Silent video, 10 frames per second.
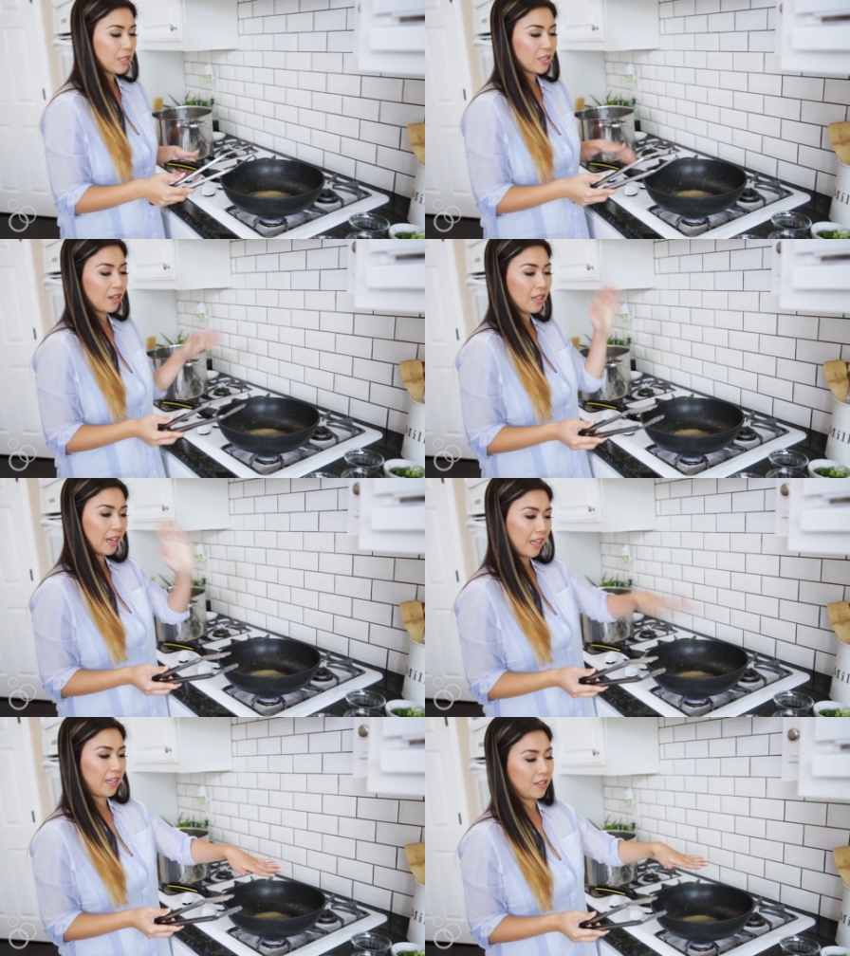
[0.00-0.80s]
start
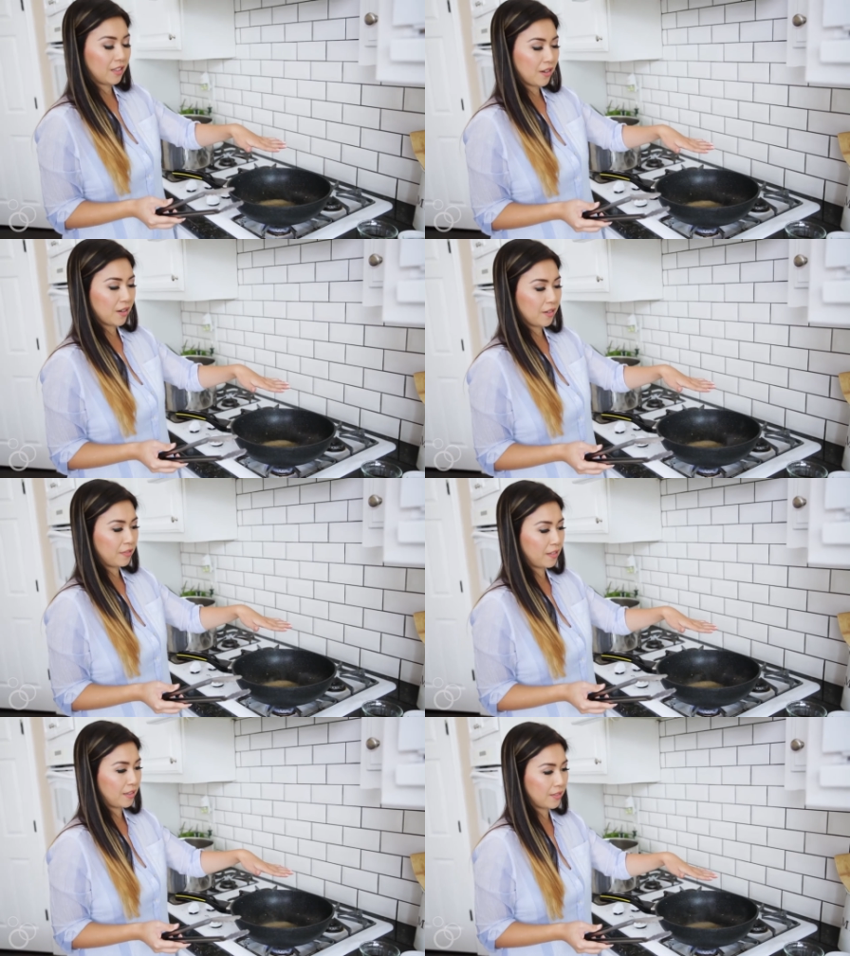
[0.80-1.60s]
layering our
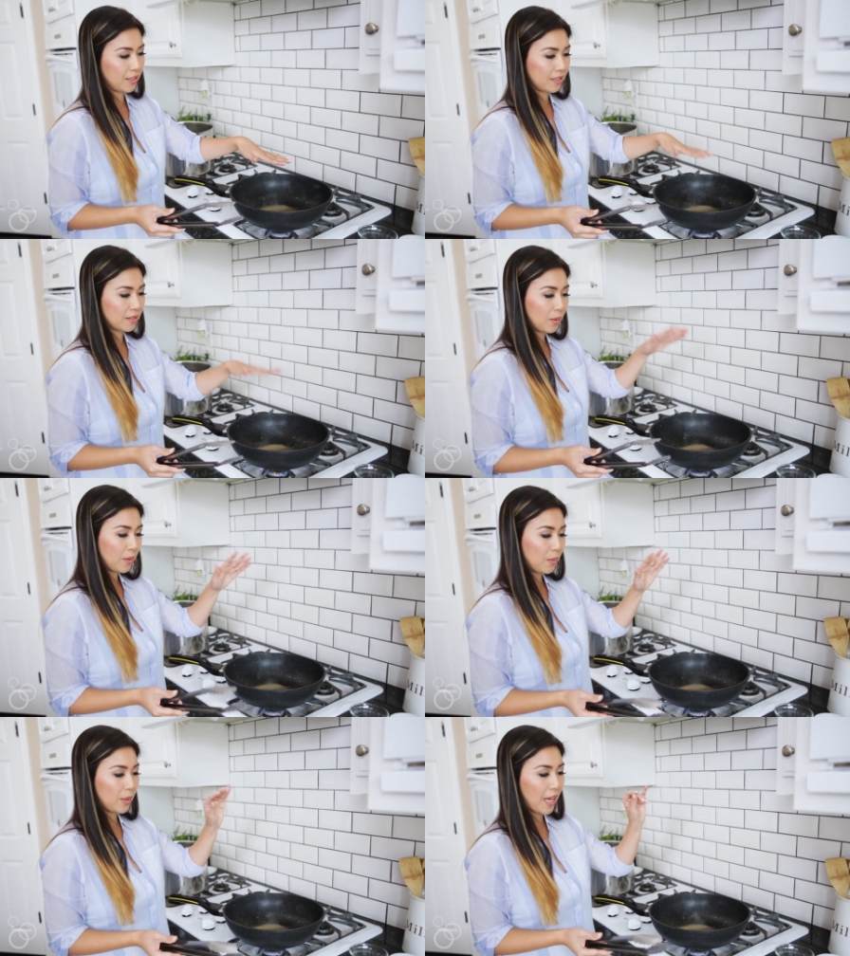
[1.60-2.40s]
flavors.
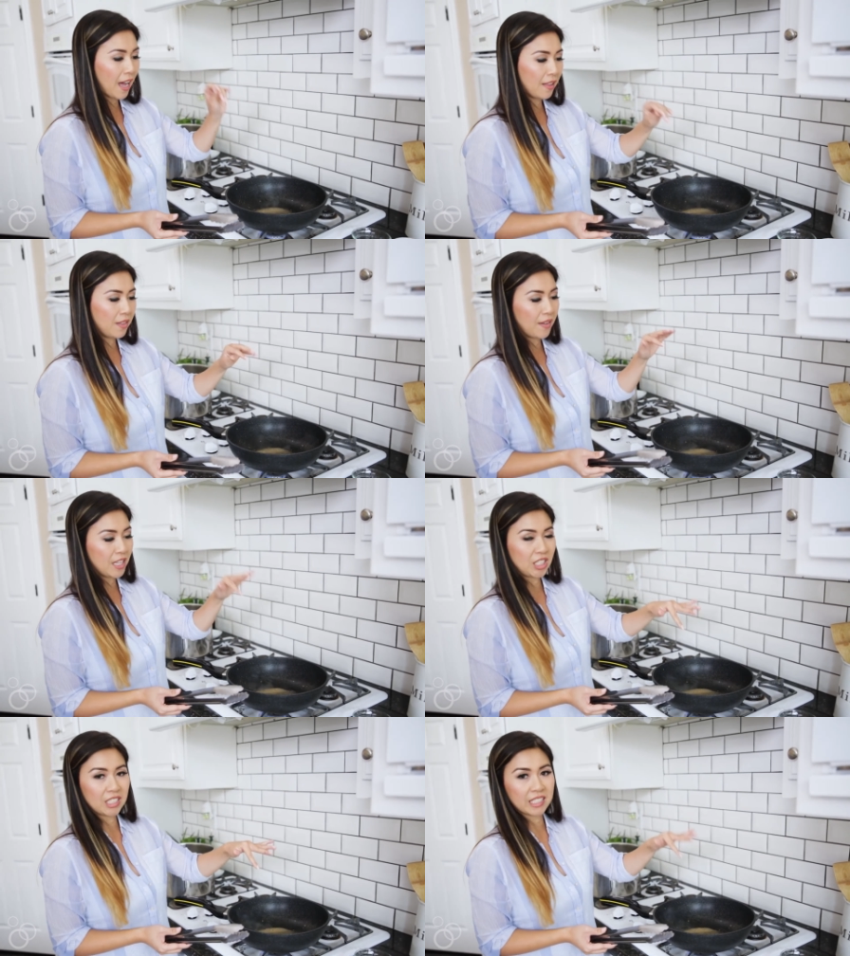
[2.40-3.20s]
Well, we add the
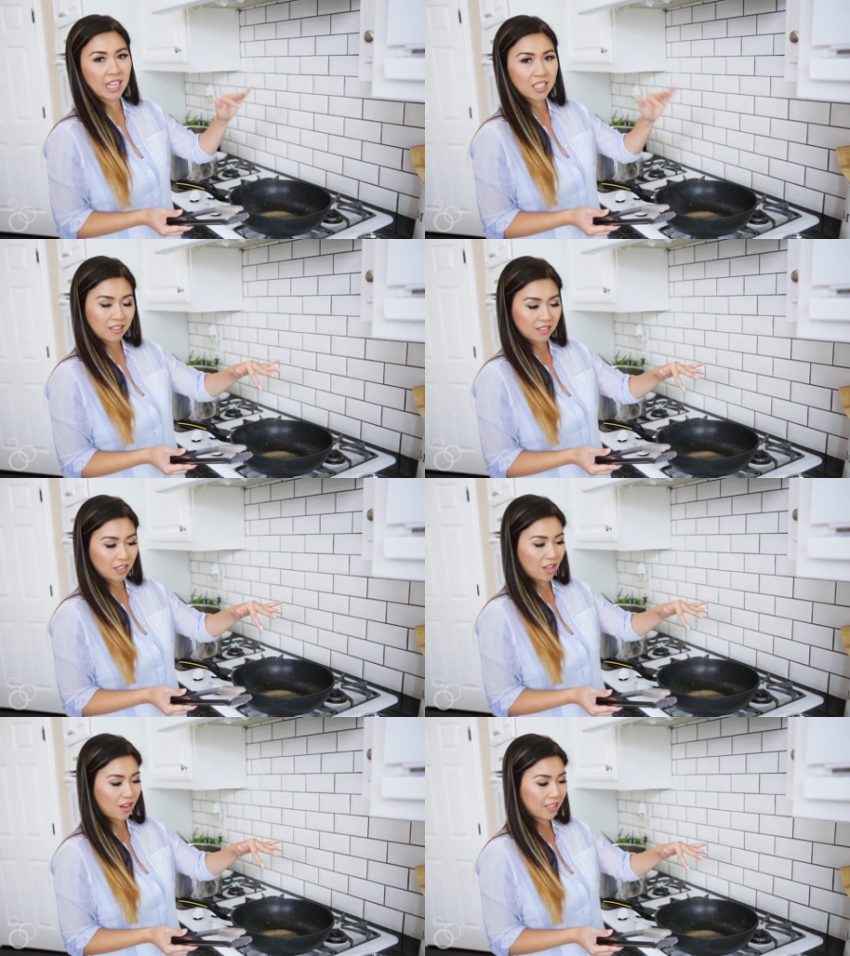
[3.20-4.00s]
veggies that cook the
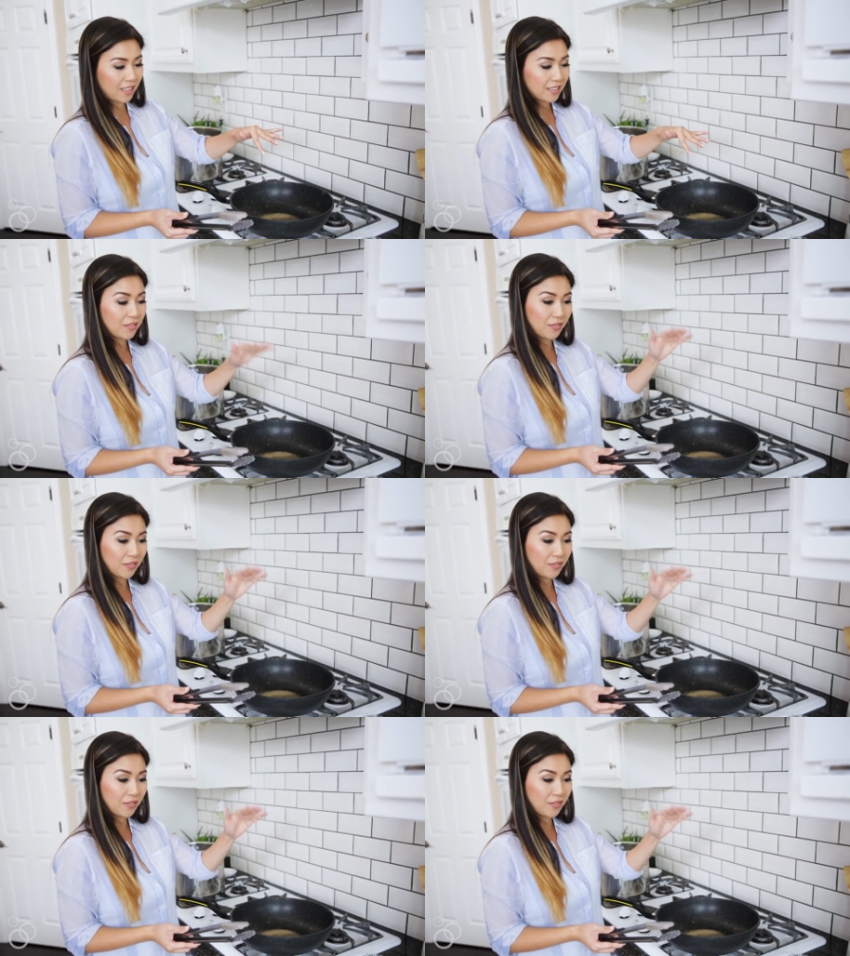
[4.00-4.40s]
longest